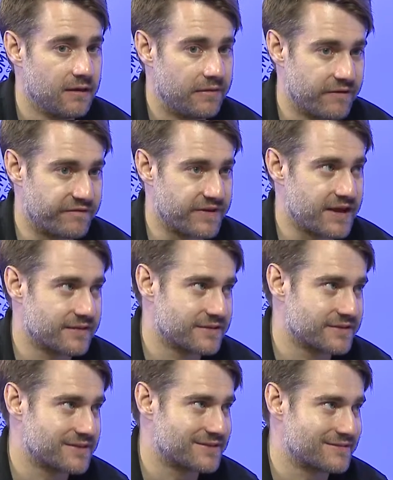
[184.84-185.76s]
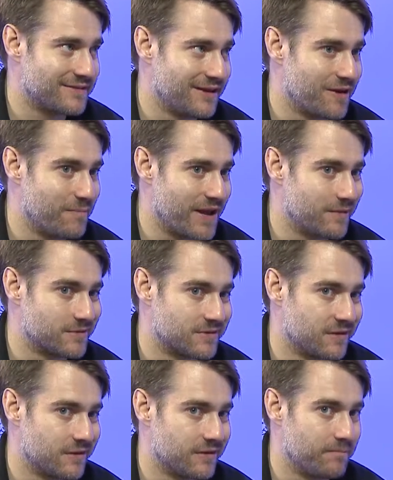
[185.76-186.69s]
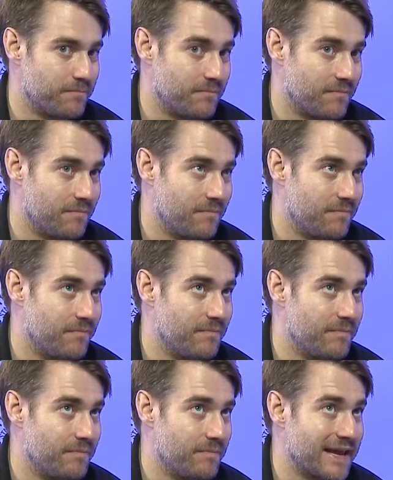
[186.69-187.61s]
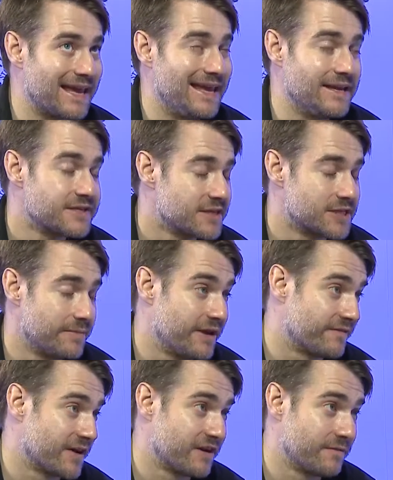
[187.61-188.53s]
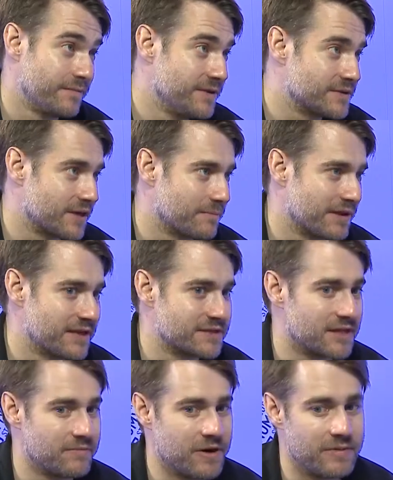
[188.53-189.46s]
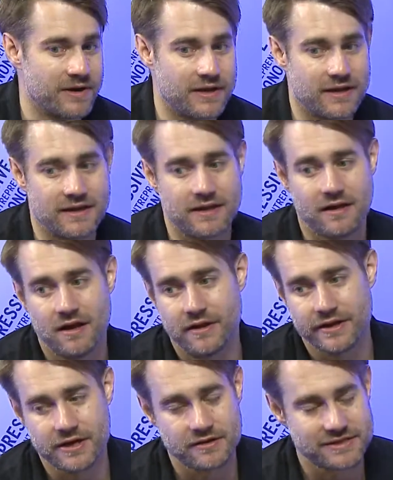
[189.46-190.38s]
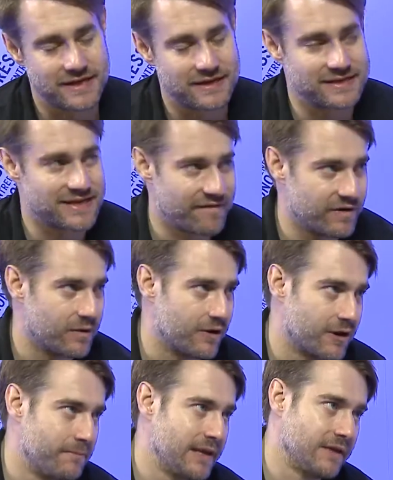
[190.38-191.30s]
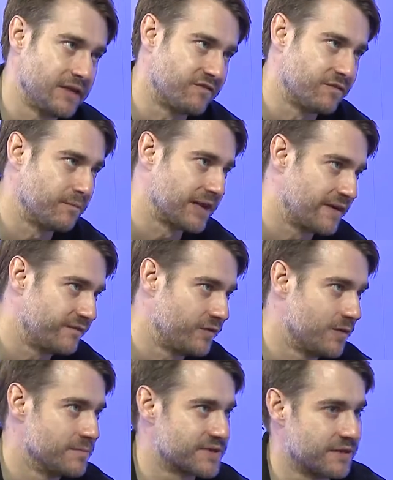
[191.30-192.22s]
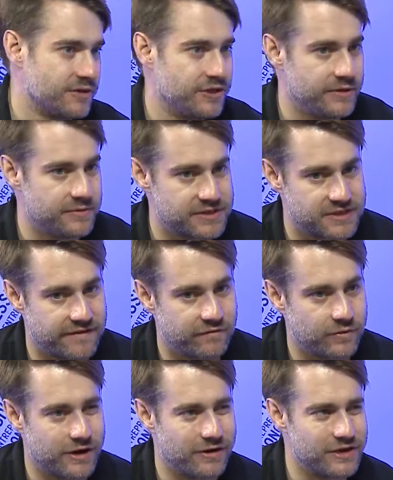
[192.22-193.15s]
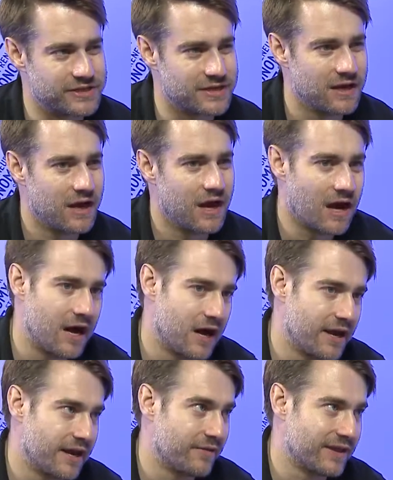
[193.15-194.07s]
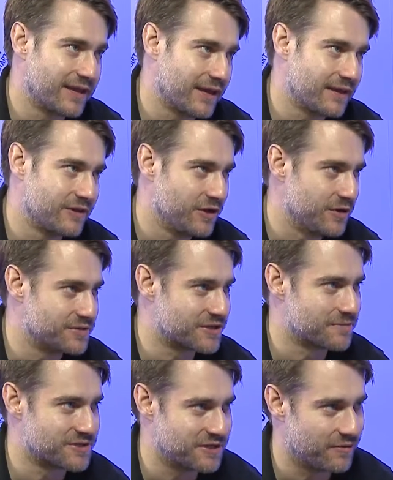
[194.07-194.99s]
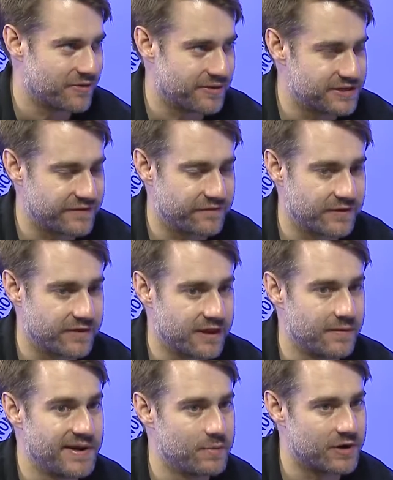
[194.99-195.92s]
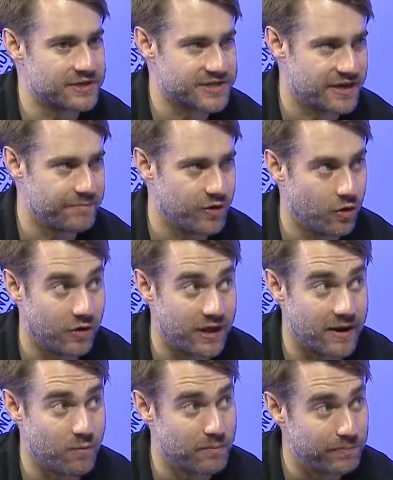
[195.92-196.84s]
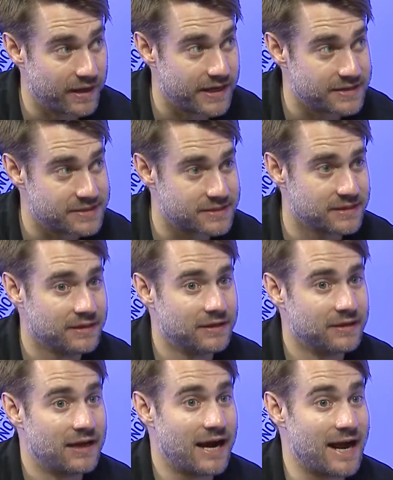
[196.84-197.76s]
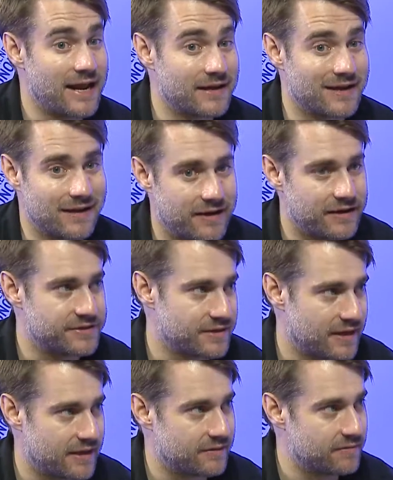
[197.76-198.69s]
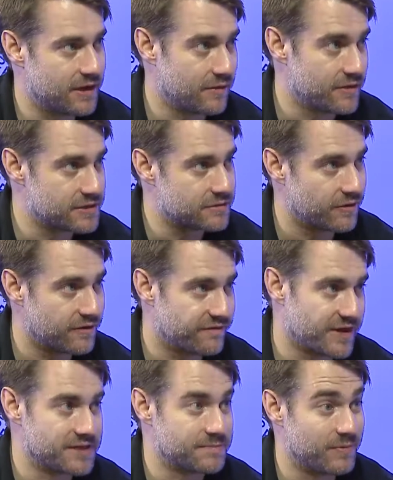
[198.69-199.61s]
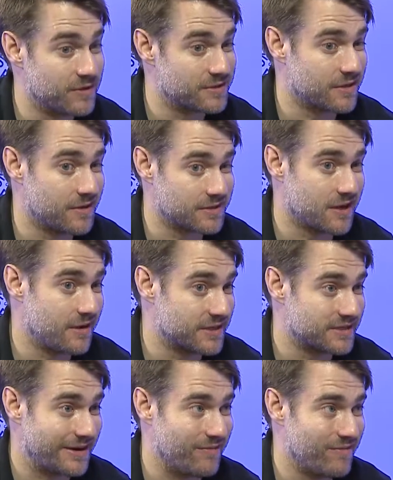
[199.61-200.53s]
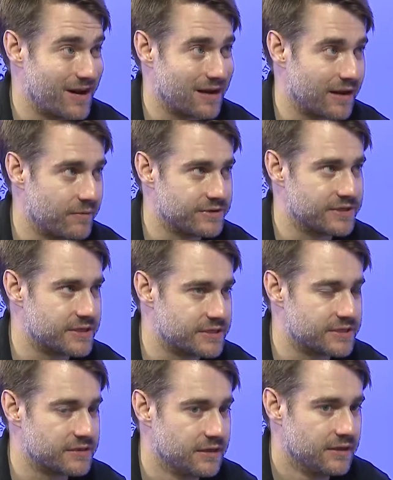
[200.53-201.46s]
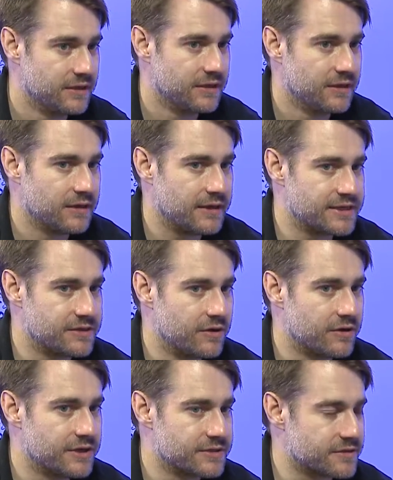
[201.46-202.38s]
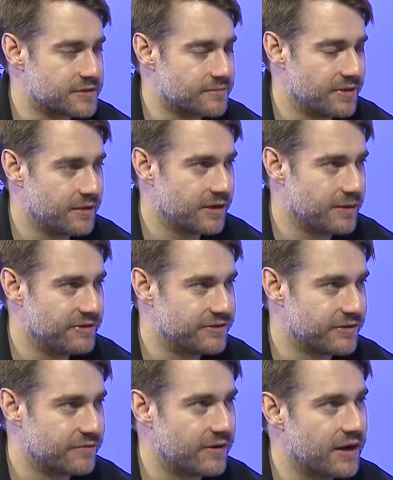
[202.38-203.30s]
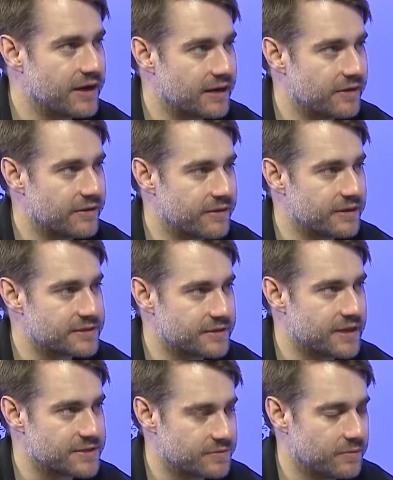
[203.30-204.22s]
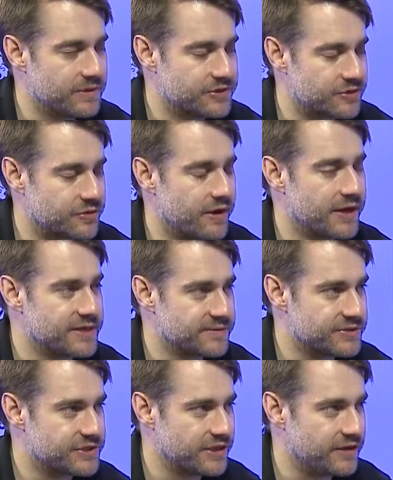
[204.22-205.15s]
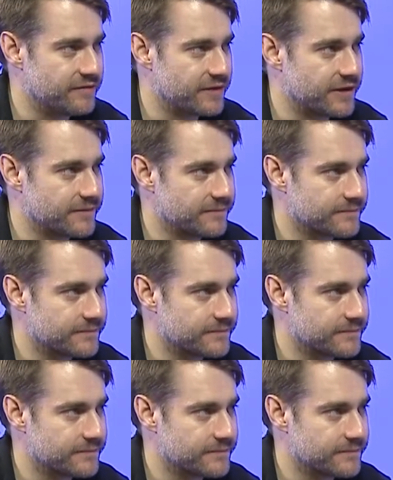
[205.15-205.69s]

the fans be able to make it easier to be a fan of music, because at the moment the content is everywhere on a million different platforms, and the news is everywhere, and it's hard, the gig news comes to you through a different thing. We want to just kind of put all that in one place and connect you to that, those other fans, but also those artists directly, which is not something that can be done right now, I think. So that's what we're trying to achieve, yeah.